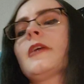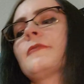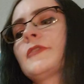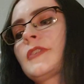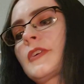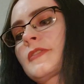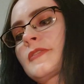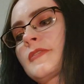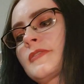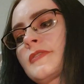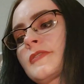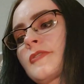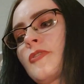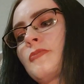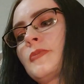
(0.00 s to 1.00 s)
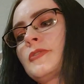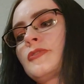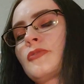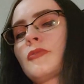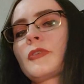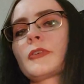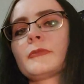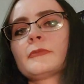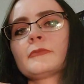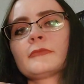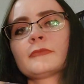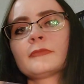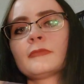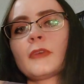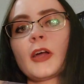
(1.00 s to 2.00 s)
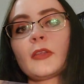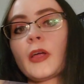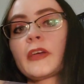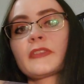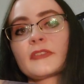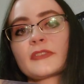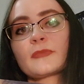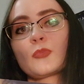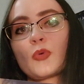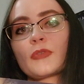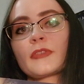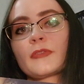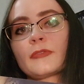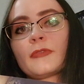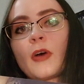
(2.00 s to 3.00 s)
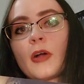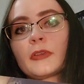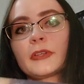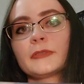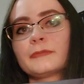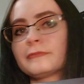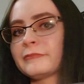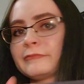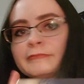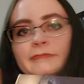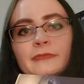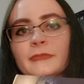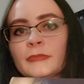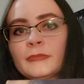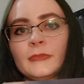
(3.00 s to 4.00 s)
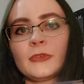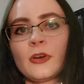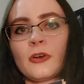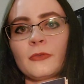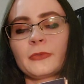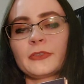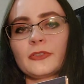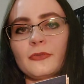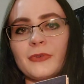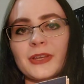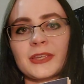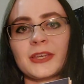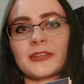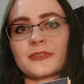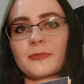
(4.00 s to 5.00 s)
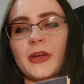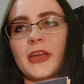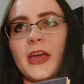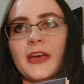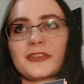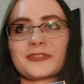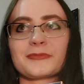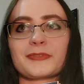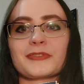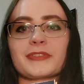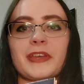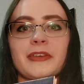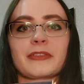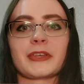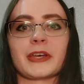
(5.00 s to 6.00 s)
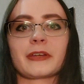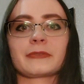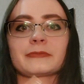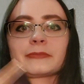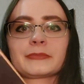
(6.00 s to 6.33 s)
Evanescence, The Open Door. I like this more than Fallen. Hopefully no one kicks my ass for saying that.